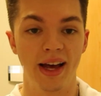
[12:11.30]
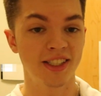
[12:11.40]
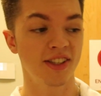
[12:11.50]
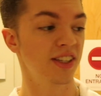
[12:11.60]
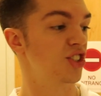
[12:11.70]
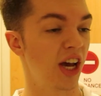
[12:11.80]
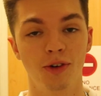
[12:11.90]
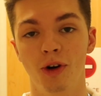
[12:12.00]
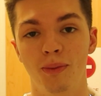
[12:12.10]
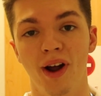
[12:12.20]
And that's the
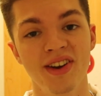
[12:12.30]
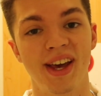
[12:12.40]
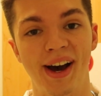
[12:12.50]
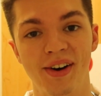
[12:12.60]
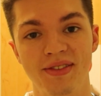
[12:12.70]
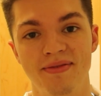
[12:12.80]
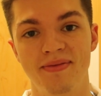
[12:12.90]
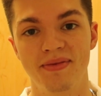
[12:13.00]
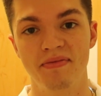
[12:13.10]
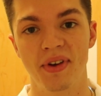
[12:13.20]
general rundown
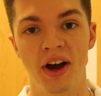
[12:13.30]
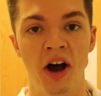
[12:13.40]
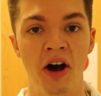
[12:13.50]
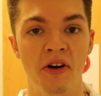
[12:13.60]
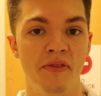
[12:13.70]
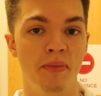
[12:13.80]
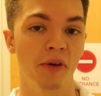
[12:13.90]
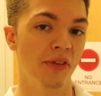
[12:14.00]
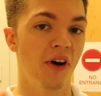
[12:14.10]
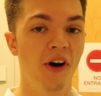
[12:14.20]
of
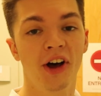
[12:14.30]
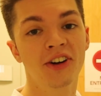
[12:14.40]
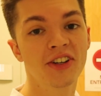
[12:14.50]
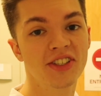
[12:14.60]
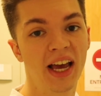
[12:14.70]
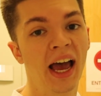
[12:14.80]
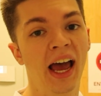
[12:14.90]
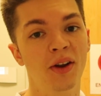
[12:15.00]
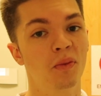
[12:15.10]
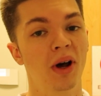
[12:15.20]
both honors
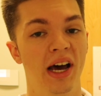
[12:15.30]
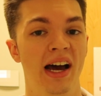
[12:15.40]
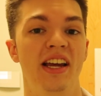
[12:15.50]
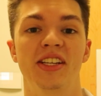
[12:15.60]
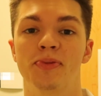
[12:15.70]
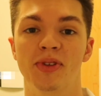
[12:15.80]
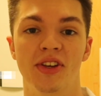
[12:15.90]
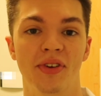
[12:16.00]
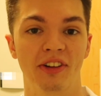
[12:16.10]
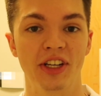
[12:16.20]
and what I
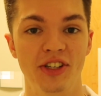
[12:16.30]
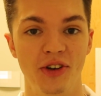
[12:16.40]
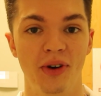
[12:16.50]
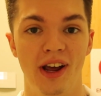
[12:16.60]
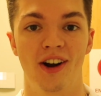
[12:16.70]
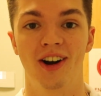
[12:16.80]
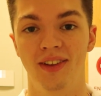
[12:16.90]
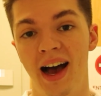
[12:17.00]
specifically do in our